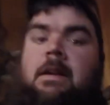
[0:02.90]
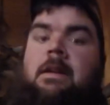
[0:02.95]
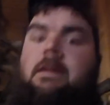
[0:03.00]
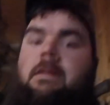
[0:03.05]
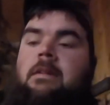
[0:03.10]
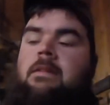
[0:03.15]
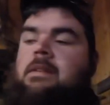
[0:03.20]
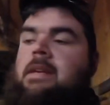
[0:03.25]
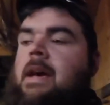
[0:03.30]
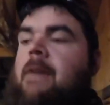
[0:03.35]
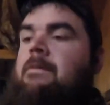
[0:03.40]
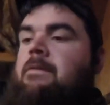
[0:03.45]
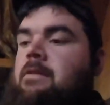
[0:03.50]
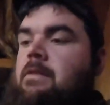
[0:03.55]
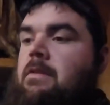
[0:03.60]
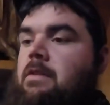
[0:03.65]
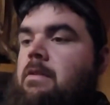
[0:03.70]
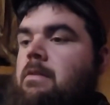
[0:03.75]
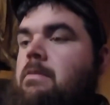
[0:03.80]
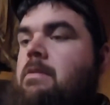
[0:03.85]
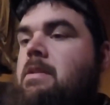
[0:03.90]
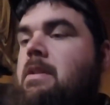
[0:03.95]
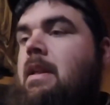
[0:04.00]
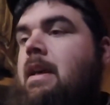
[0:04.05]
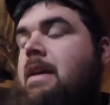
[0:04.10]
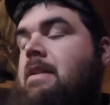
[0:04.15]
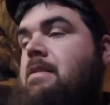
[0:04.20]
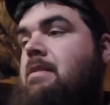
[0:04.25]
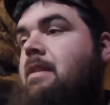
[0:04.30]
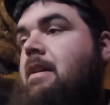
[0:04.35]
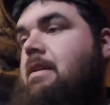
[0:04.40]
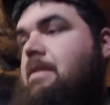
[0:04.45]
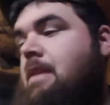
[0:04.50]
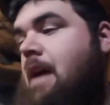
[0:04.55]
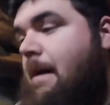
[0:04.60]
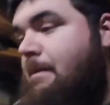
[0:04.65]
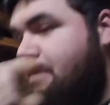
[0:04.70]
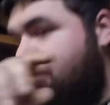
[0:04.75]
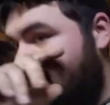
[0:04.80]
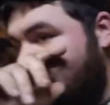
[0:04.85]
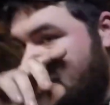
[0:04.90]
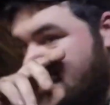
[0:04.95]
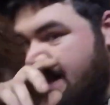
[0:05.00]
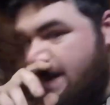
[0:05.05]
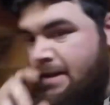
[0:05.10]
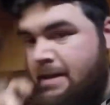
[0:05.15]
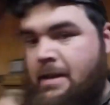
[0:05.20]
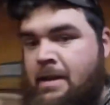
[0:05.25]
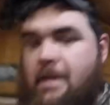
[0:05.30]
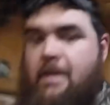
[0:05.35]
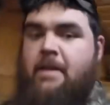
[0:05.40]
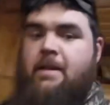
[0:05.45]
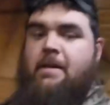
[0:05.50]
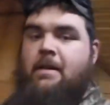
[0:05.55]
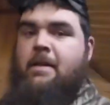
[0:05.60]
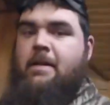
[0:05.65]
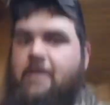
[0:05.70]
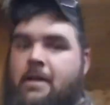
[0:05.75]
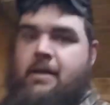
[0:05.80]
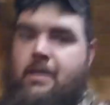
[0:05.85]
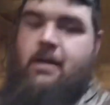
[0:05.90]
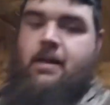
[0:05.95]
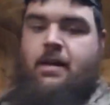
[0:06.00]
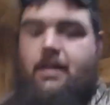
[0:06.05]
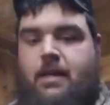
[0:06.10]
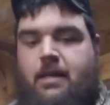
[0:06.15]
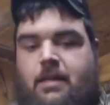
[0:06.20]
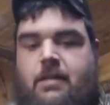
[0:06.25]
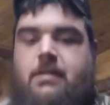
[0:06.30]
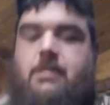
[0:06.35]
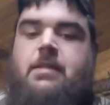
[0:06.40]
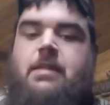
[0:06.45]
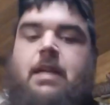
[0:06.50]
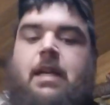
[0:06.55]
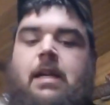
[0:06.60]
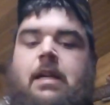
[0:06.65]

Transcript: this afternoon / nighttime's plan is